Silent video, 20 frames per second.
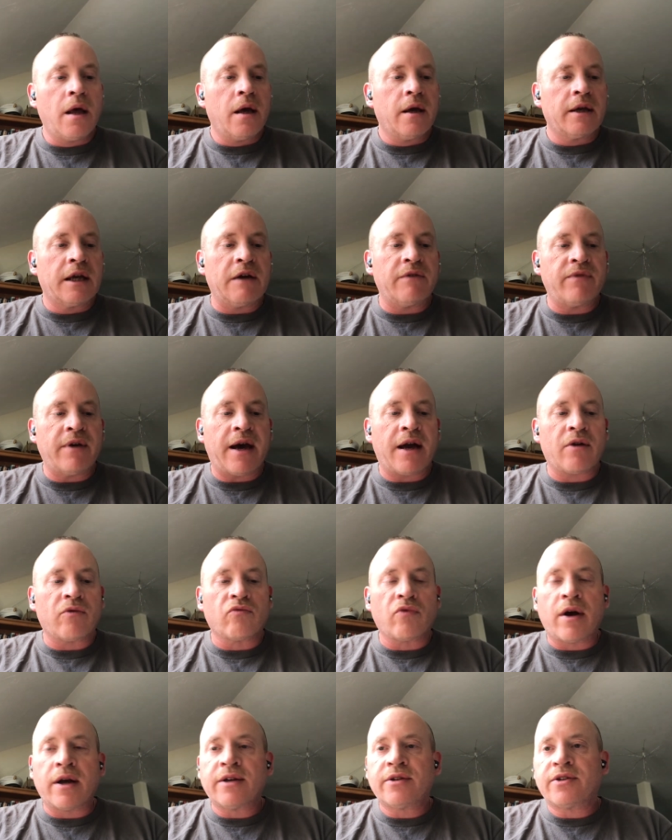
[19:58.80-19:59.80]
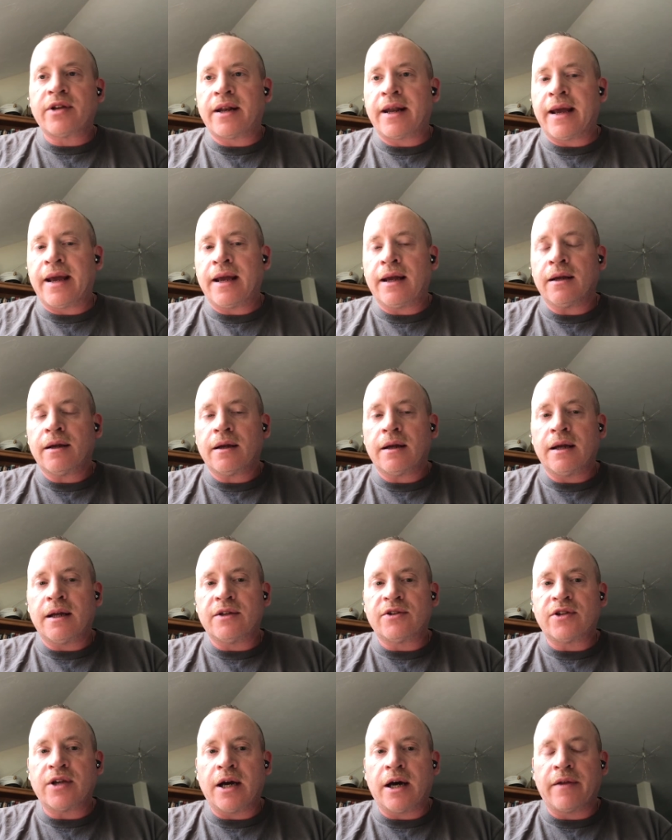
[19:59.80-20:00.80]
give that a run today and
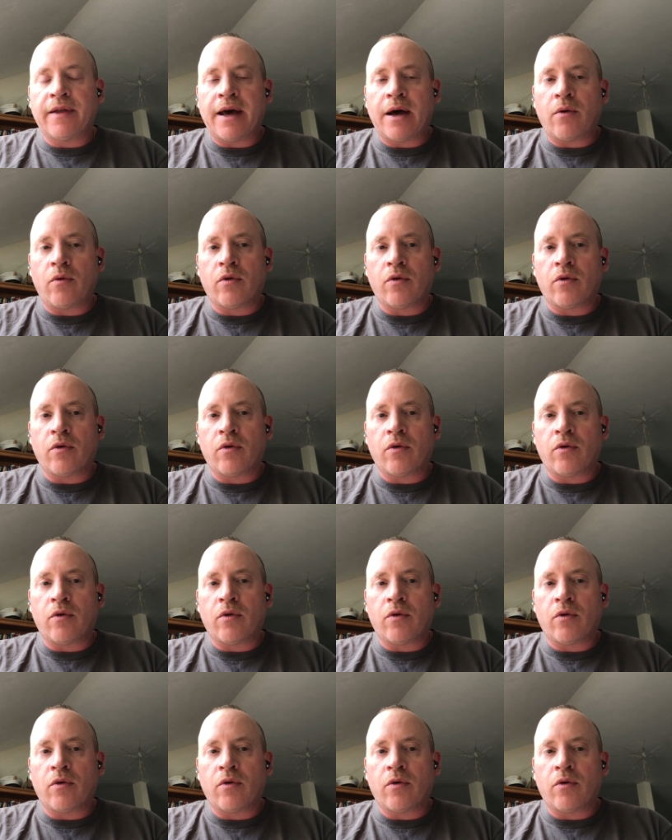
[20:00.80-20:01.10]
see how that